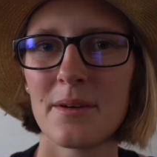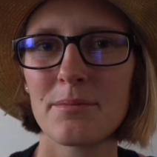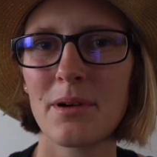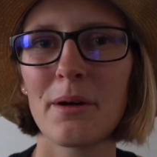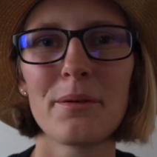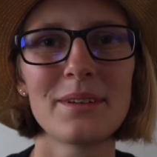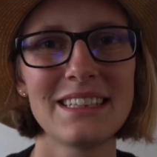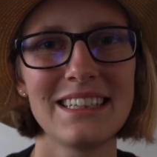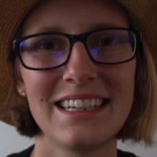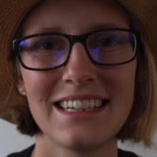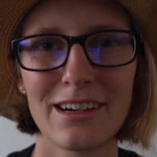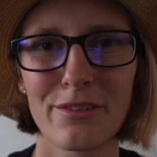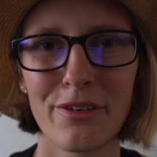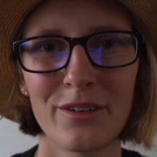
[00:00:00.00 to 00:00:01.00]
probably
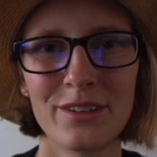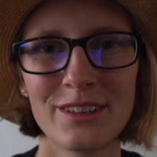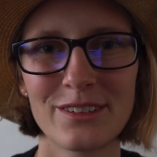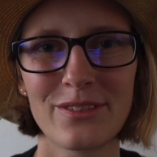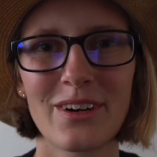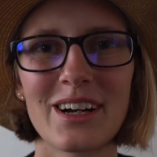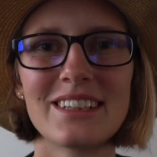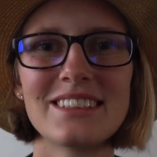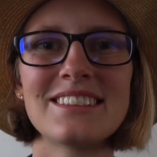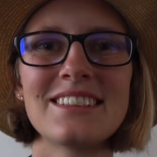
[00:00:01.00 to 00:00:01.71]
need our phones for it.